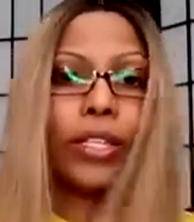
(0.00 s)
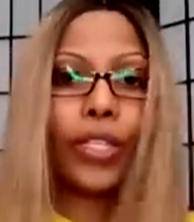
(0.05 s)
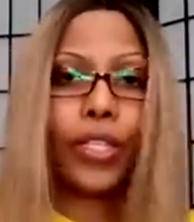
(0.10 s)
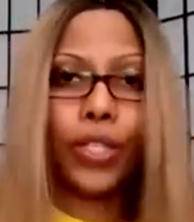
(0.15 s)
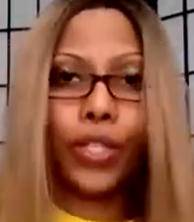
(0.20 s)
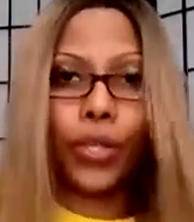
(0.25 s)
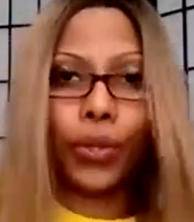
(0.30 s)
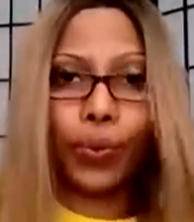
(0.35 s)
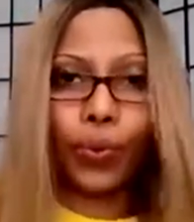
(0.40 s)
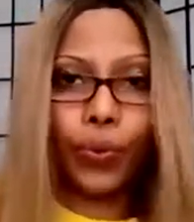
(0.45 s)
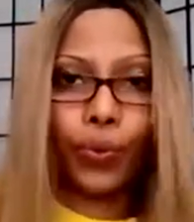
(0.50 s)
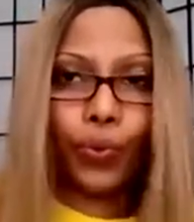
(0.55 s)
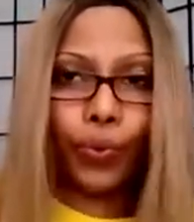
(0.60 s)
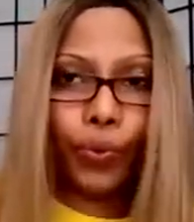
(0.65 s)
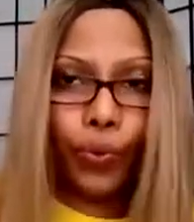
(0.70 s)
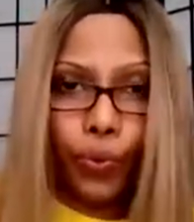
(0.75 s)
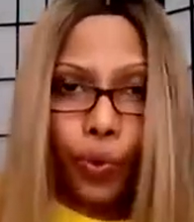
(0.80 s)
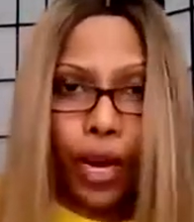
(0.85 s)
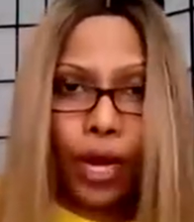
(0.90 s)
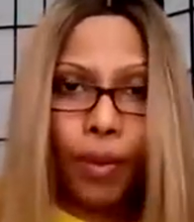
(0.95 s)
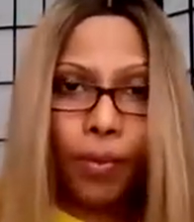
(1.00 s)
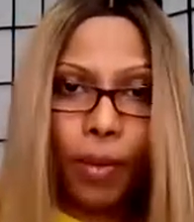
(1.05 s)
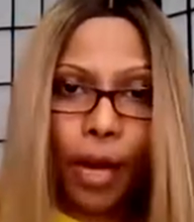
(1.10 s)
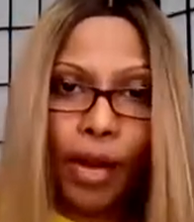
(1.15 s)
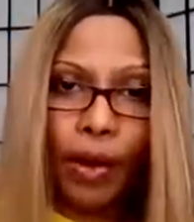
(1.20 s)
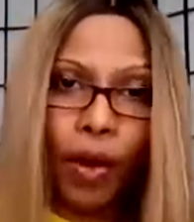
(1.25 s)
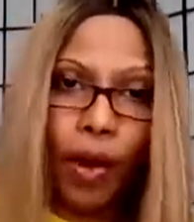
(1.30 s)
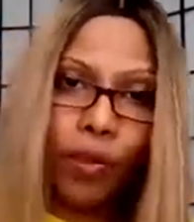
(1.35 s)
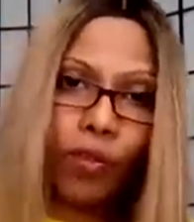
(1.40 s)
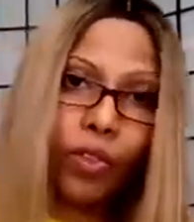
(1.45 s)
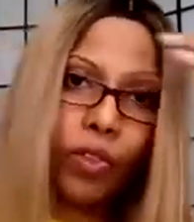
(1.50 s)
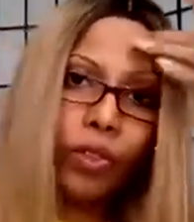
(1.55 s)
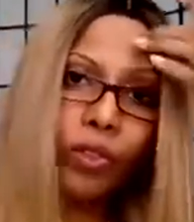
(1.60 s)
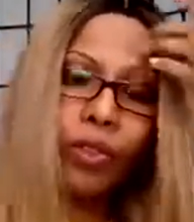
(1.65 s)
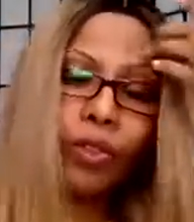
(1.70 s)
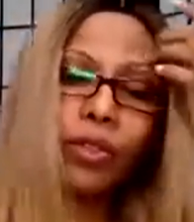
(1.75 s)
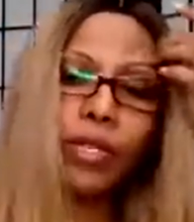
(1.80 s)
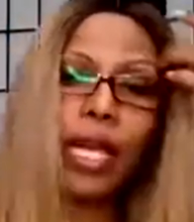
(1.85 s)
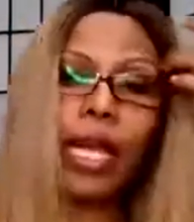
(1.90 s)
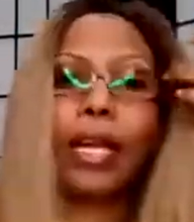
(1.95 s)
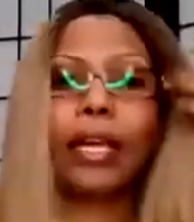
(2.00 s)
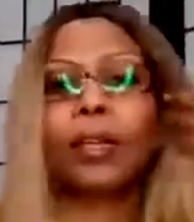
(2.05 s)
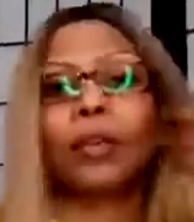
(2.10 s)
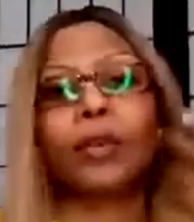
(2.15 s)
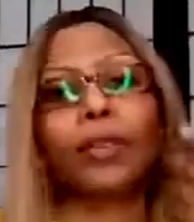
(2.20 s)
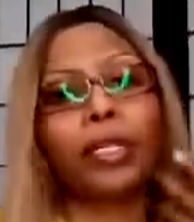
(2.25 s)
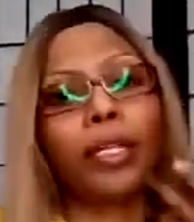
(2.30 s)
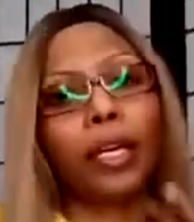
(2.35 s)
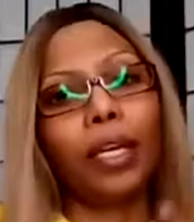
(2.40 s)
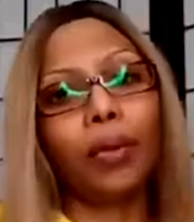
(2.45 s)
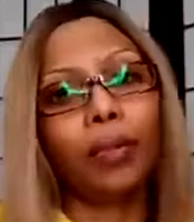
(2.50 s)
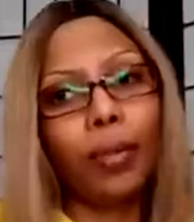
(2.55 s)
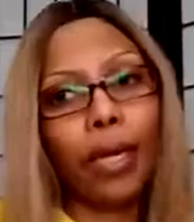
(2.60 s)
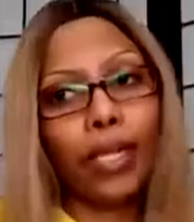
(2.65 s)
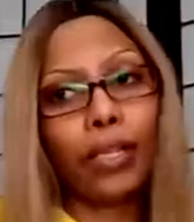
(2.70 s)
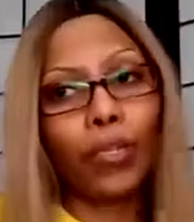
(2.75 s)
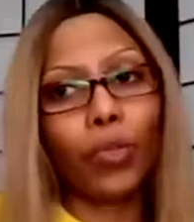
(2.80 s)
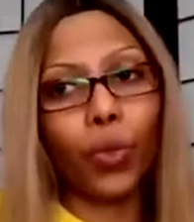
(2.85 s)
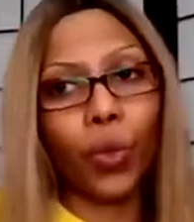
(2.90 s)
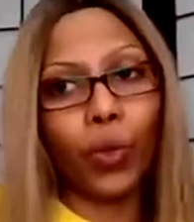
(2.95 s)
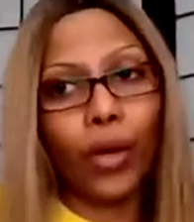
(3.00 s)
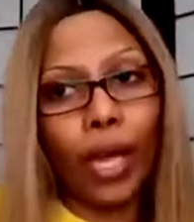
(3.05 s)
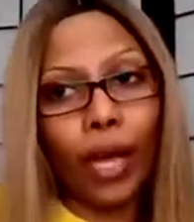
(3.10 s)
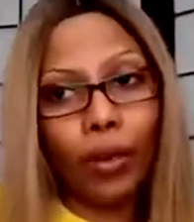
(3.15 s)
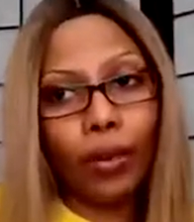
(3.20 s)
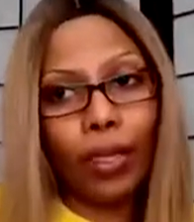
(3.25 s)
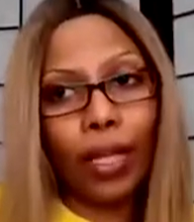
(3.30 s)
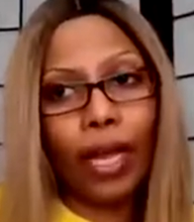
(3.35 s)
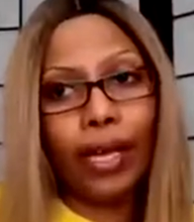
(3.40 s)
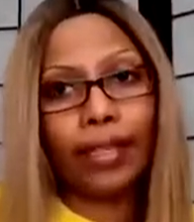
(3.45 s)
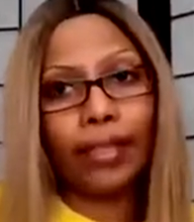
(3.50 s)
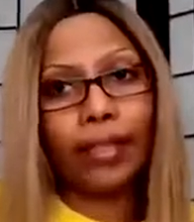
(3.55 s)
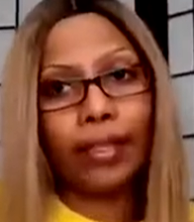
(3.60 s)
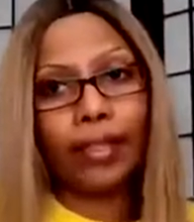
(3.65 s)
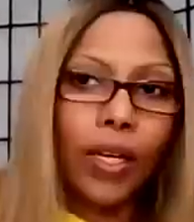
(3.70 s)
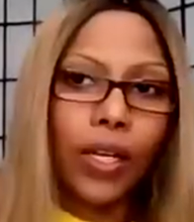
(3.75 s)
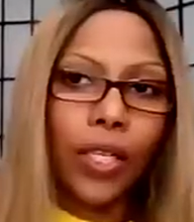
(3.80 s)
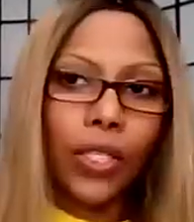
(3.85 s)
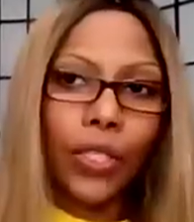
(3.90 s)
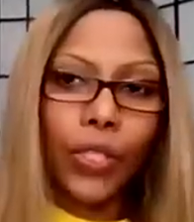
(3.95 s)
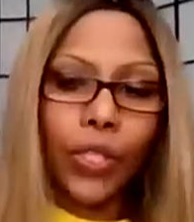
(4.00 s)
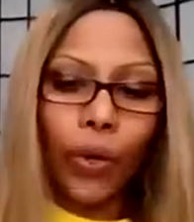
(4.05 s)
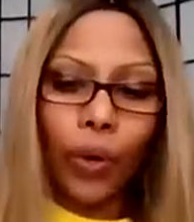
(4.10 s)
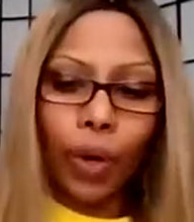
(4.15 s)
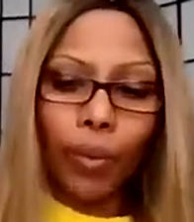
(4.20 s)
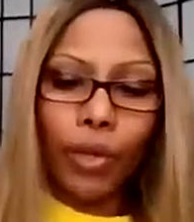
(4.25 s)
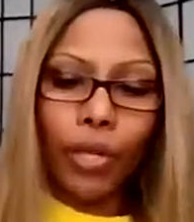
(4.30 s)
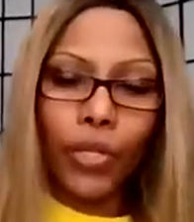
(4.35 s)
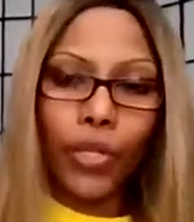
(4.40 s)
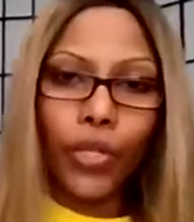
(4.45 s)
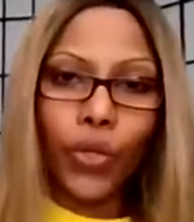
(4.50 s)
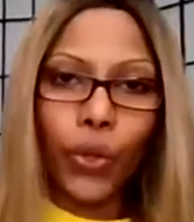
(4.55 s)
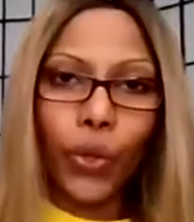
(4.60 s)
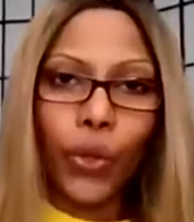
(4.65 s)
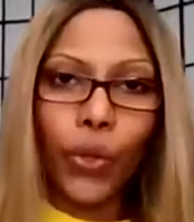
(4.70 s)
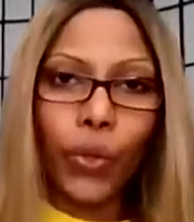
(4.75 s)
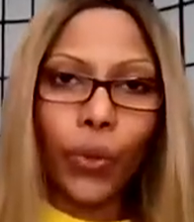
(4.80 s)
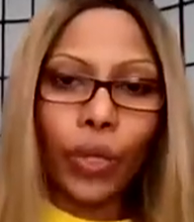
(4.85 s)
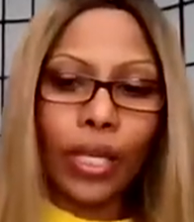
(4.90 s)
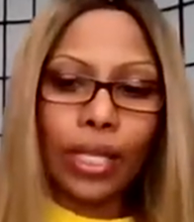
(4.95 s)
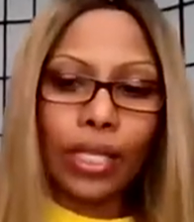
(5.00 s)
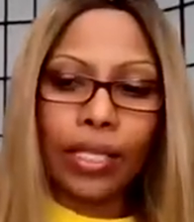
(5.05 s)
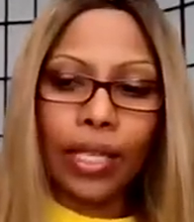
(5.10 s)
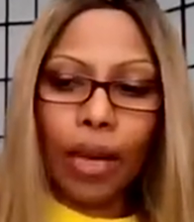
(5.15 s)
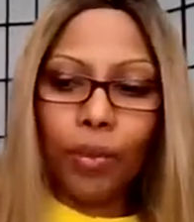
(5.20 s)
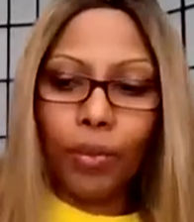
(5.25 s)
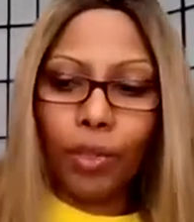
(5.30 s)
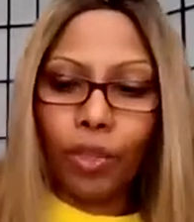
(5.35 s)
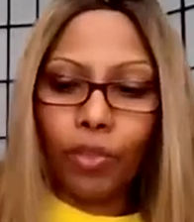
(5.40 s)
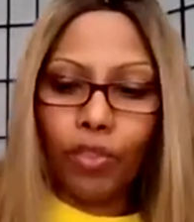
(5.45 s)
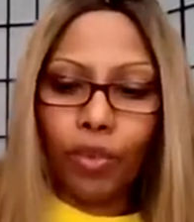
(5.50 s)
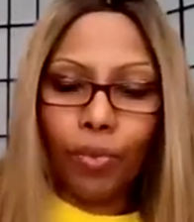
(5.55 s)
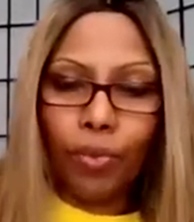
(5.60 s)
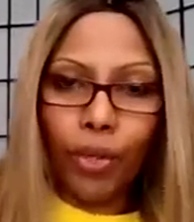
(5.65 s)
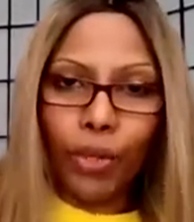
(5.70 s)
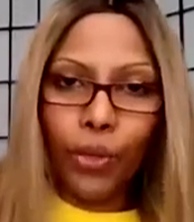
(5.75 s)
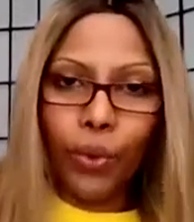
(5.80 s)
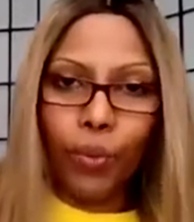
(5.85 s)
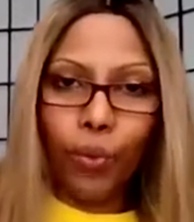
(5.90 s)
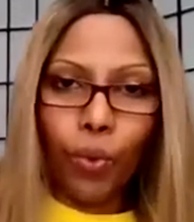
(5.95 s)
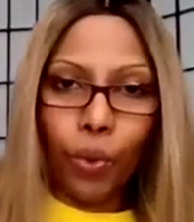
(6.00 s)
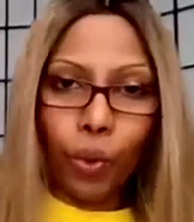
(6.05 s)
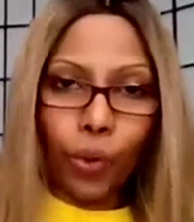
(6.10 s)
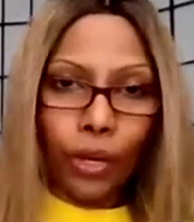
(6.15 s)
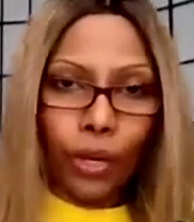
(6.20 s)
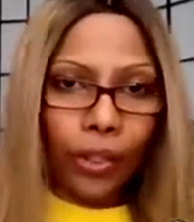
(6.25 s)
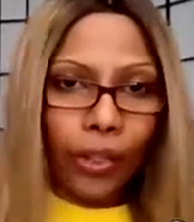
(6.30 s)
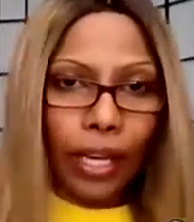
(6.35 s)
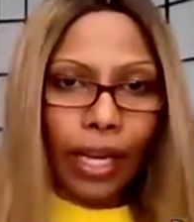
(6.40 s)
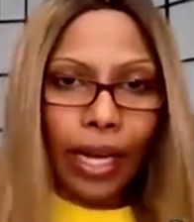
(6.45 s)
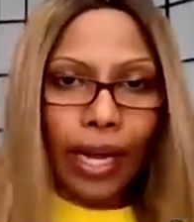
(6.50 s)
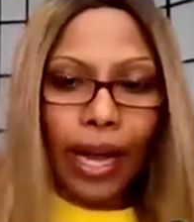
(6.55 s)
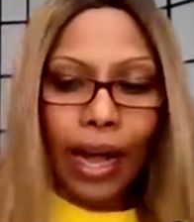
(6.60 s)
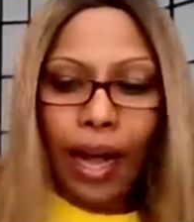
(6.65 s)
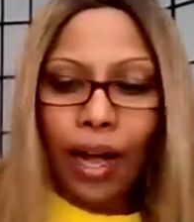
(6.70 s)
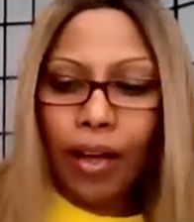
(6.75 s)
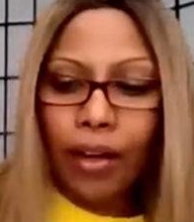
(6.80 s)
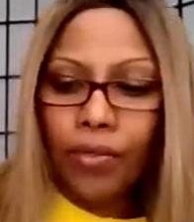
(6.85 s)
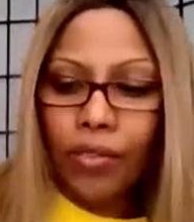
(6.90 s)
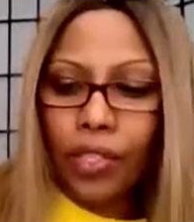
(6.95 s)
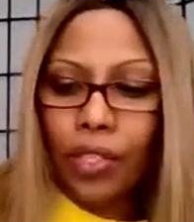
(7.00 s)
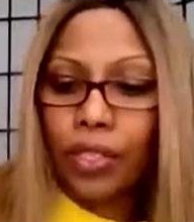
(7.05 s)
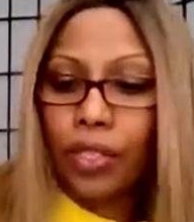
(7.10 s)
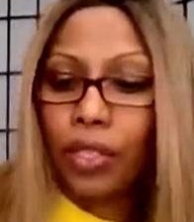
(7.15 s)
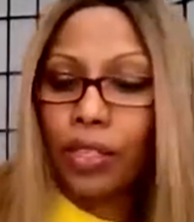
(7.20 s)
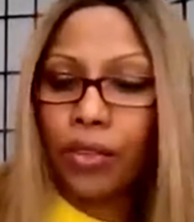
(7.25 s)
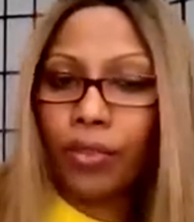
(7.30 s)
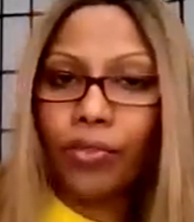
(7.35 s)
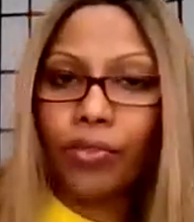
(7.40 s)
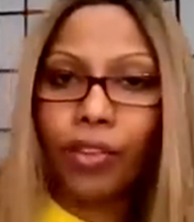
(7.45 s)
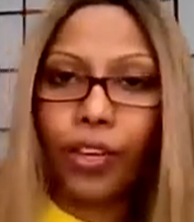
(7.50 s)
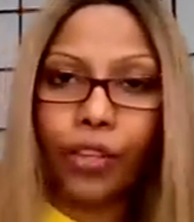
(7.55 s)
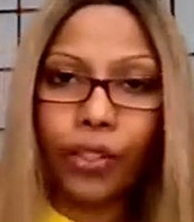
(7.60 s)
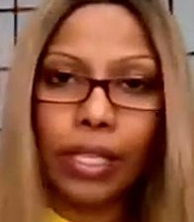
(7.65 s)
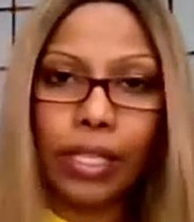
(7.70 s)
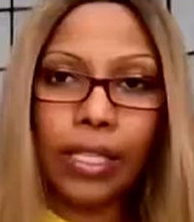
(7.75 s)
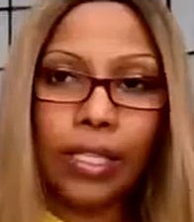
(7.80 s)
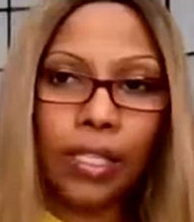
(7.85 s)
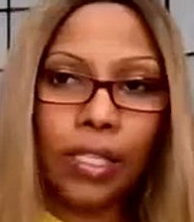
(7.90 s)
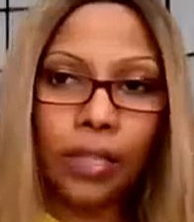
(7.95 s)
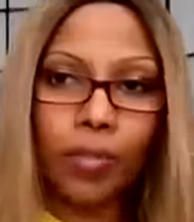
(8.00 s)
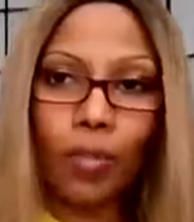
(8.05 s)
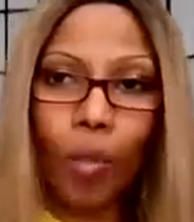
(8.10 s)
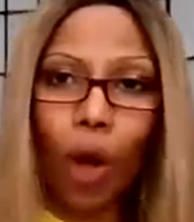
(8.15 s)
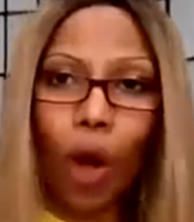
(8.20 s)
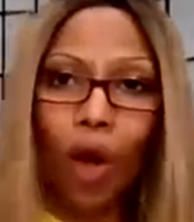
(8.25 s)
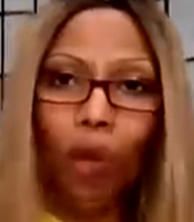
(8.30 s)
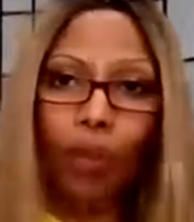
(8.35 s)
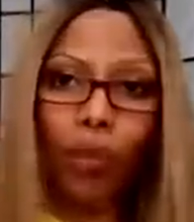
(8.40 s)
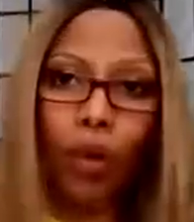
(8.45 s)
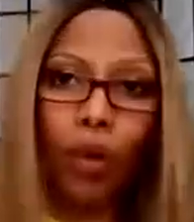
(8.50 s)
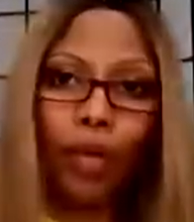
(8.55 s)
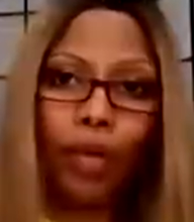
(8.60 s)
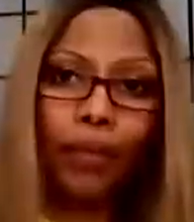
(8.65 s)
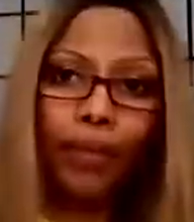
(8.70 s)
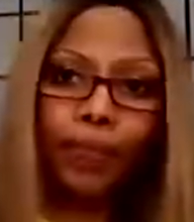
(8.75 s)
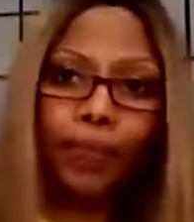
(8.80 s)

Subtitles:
to write my novels and my story outlines. So I'm going to show you an example of a board that I have. This is a fairly small one.